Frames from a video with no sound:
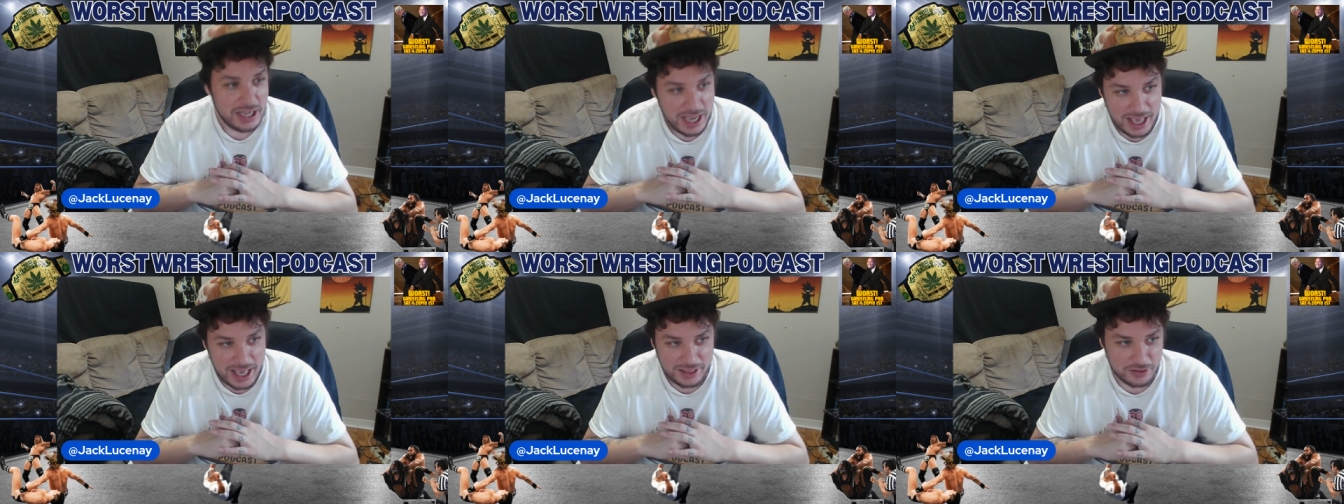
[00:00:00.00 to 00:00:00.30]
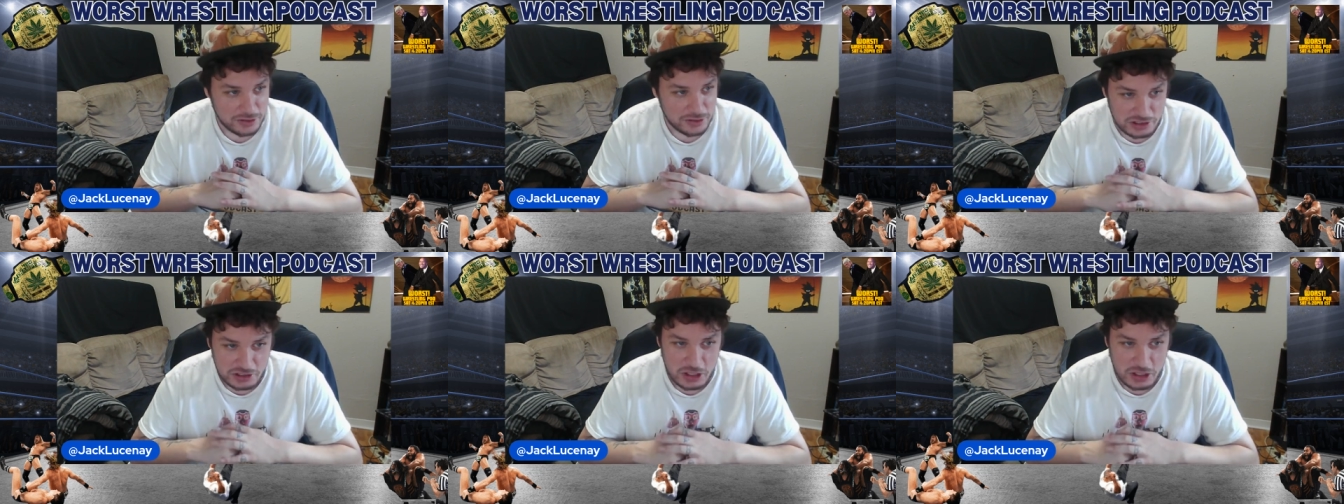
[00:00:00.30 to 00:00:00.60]
and
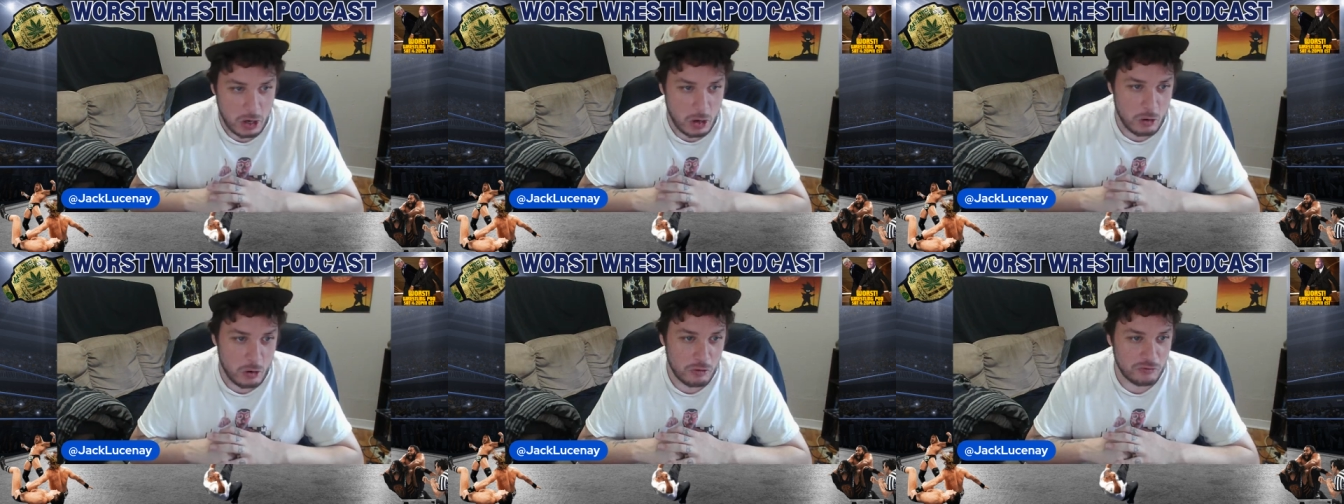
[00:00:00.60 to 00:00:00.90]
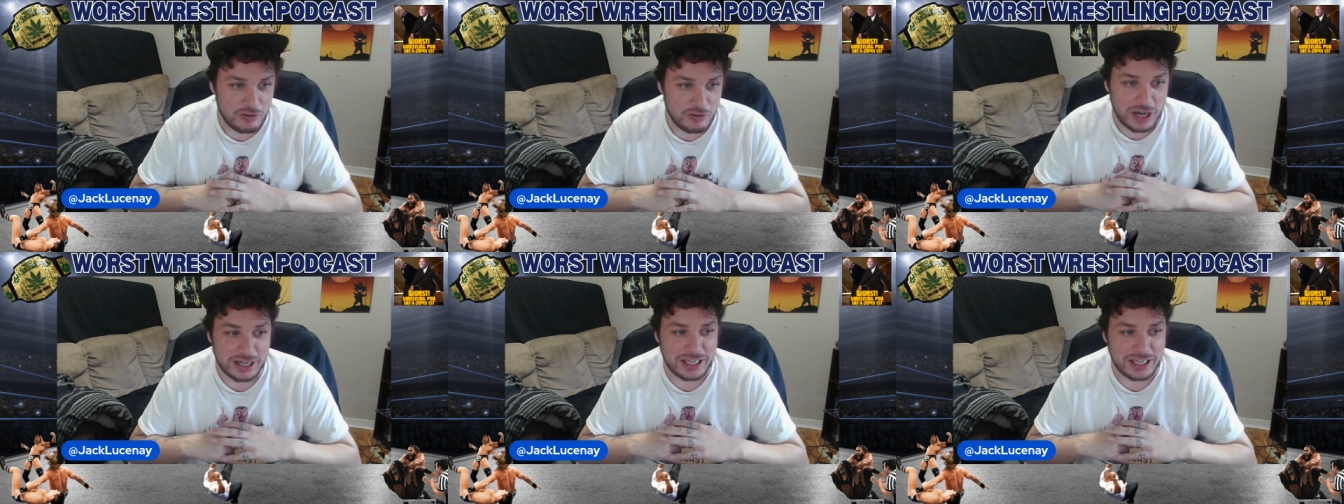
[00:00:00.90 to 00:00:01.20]
there's no
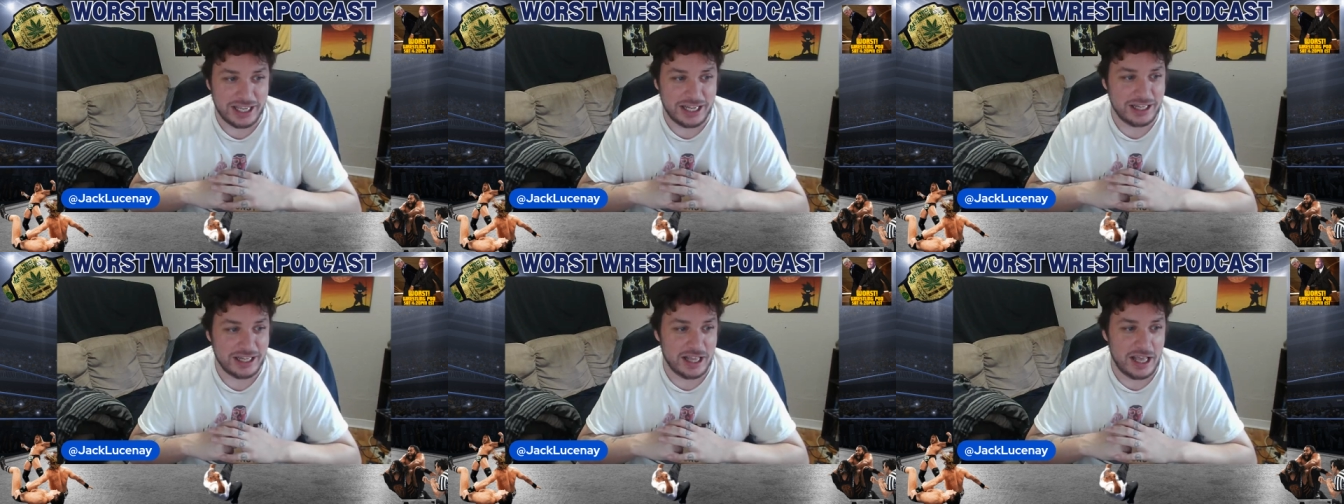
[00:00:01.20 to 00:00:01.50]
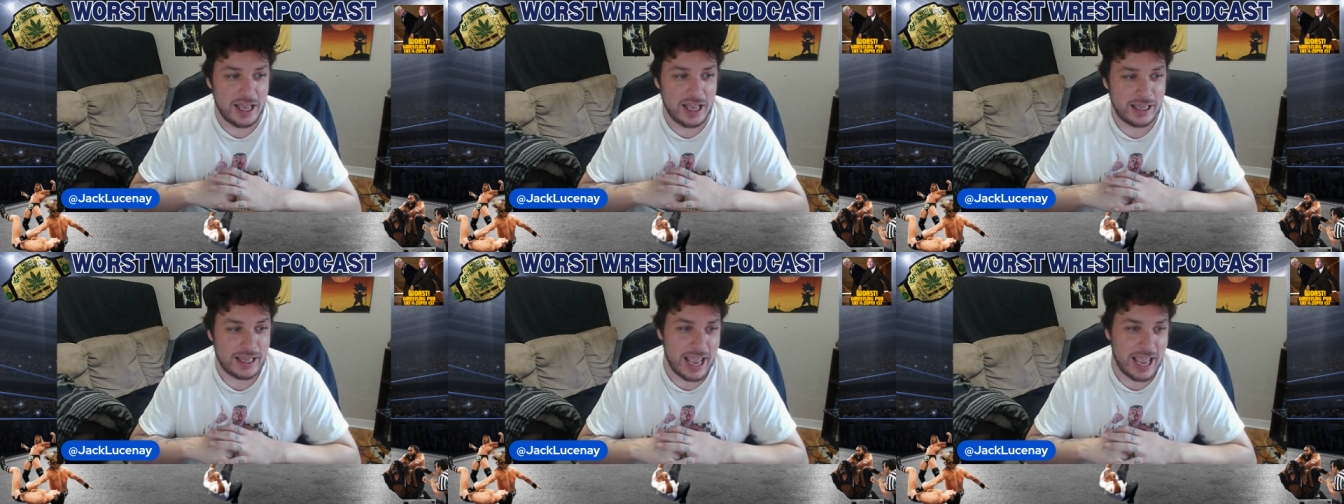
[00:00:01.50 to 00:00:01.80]
fucking,
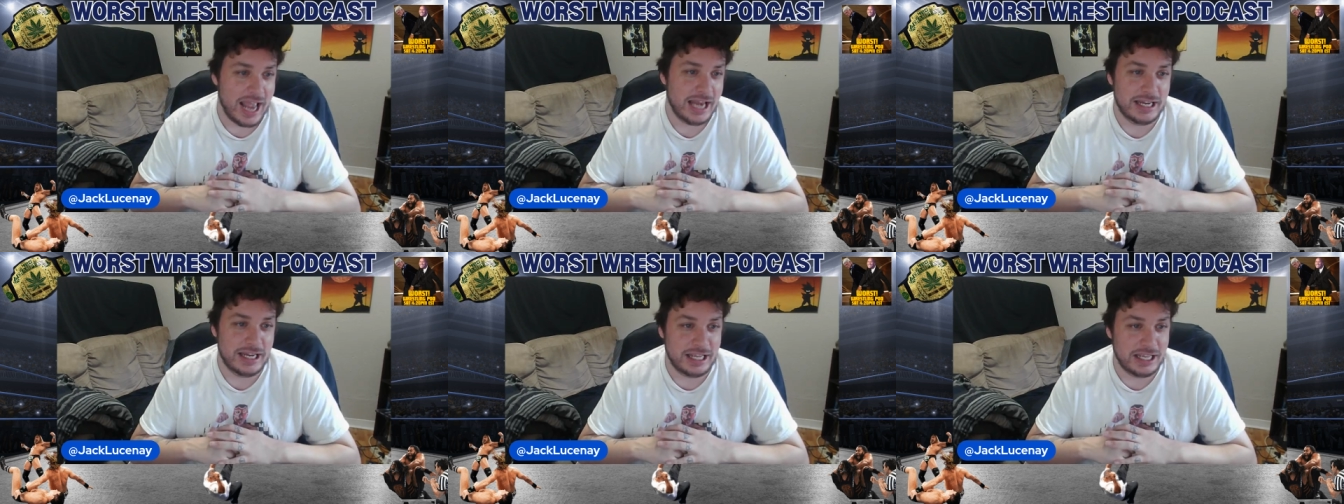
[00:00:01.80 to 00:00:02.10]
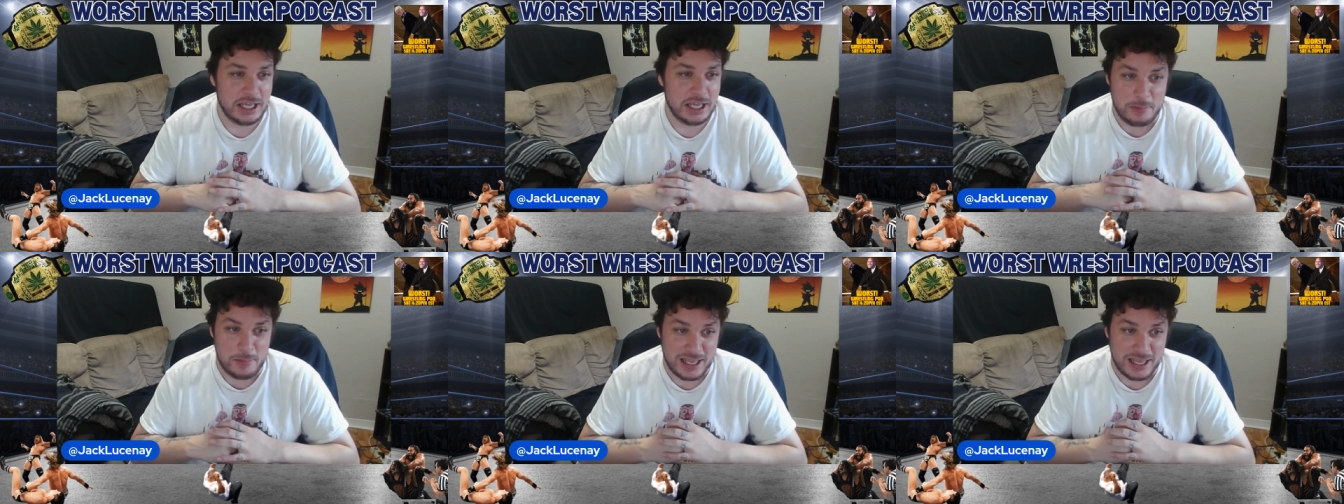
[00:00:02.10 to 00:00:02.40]
like,
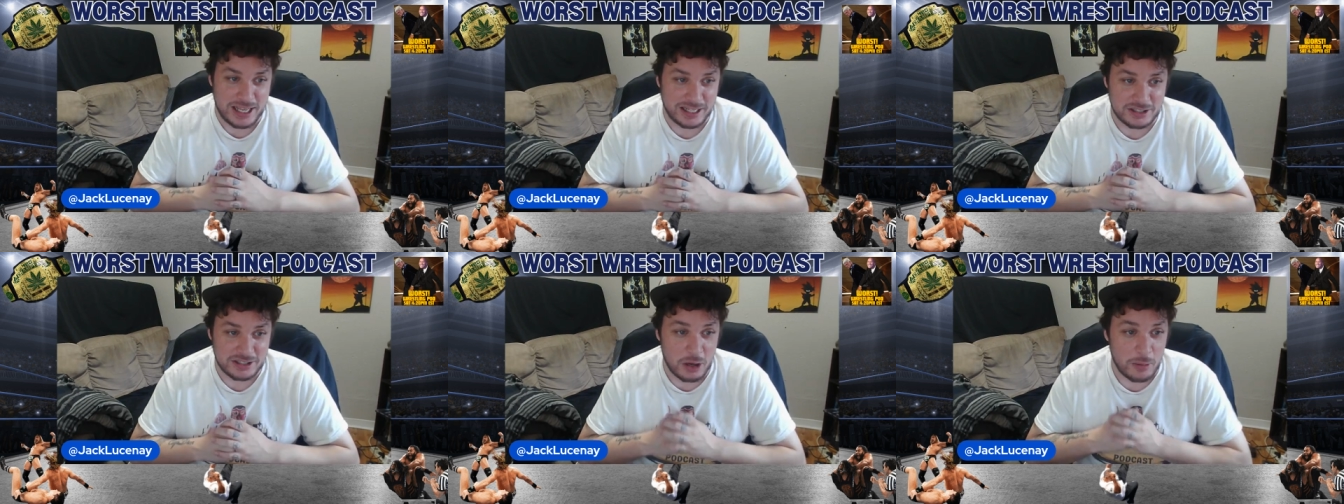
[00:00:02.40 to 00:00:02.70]
ending it because,